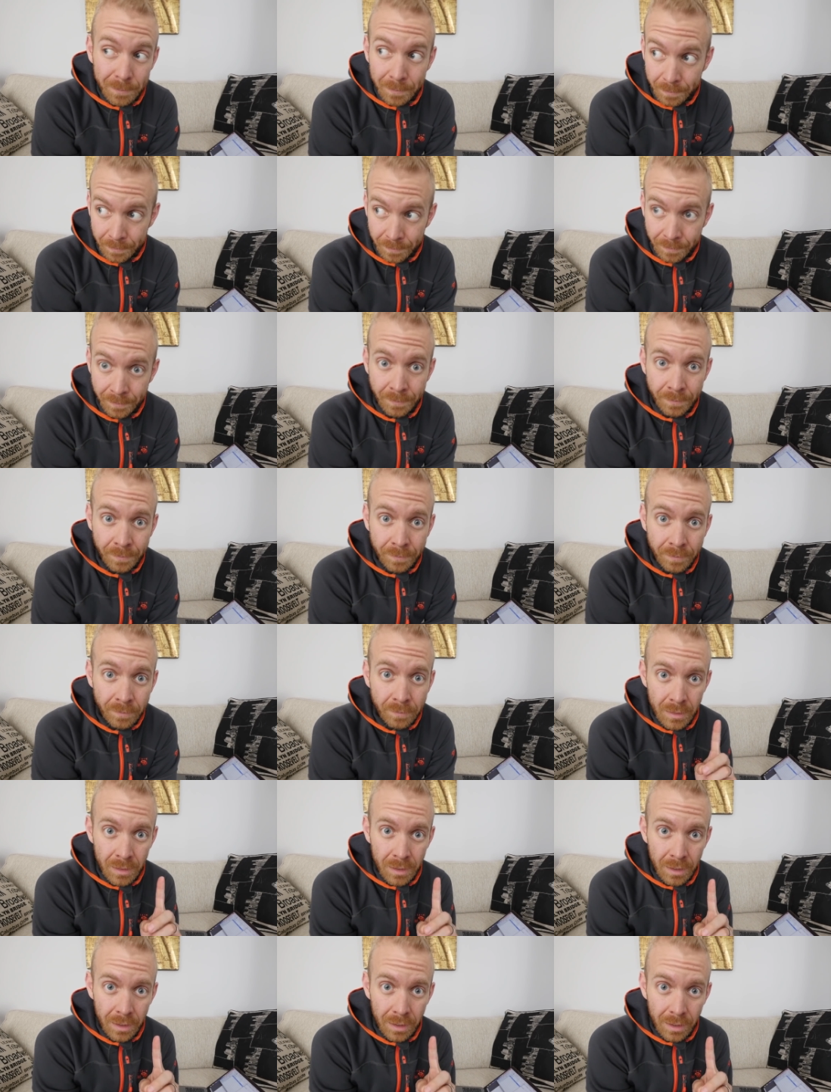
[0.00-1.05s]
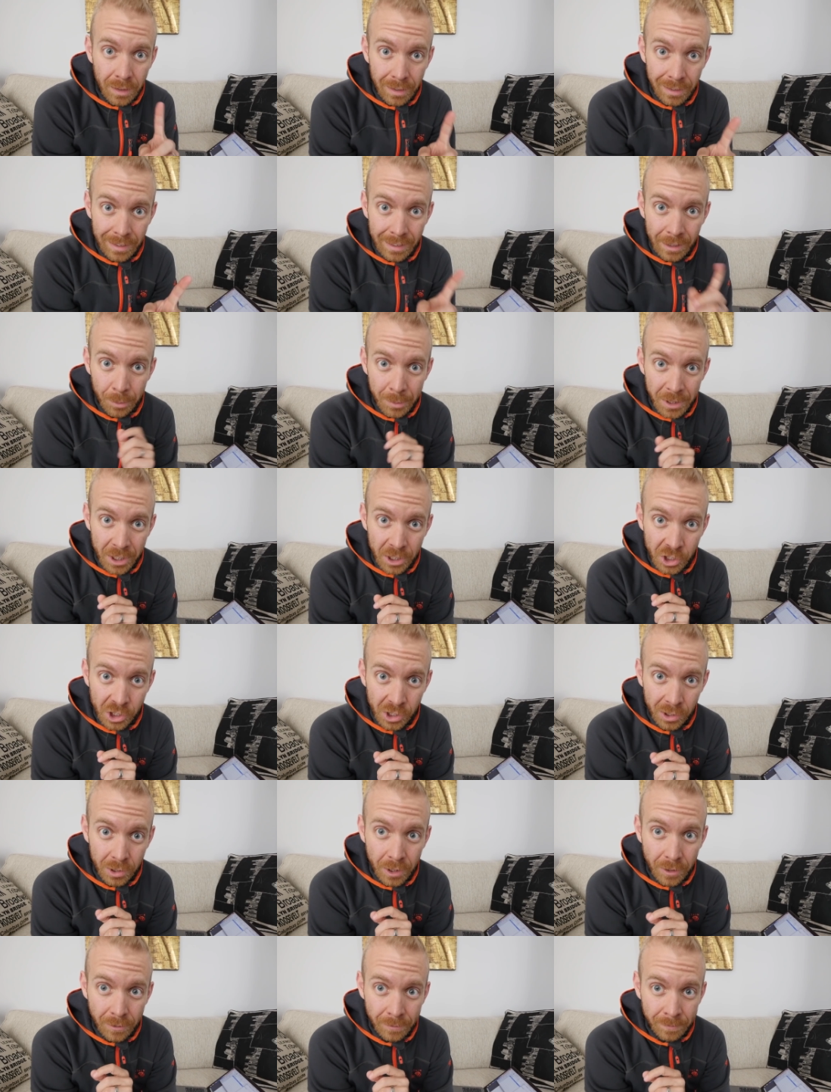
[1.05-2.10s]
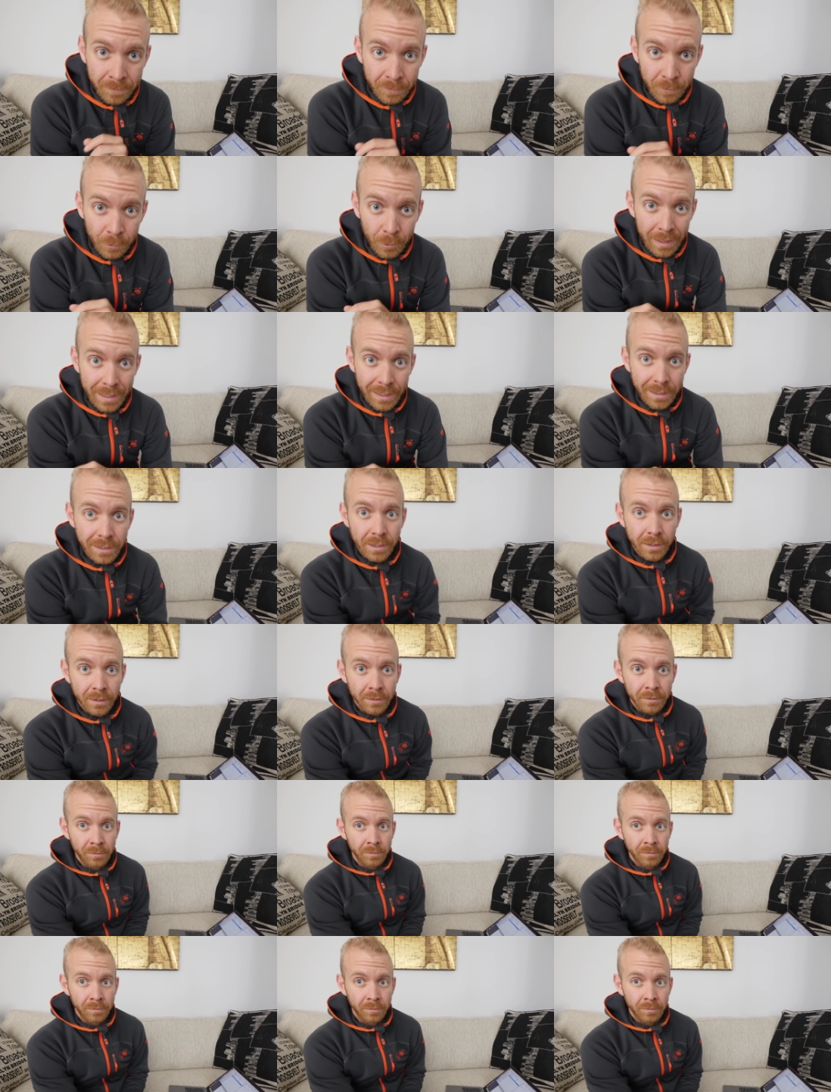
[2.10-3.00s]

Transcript: Mm-hmm. Allow me to show you right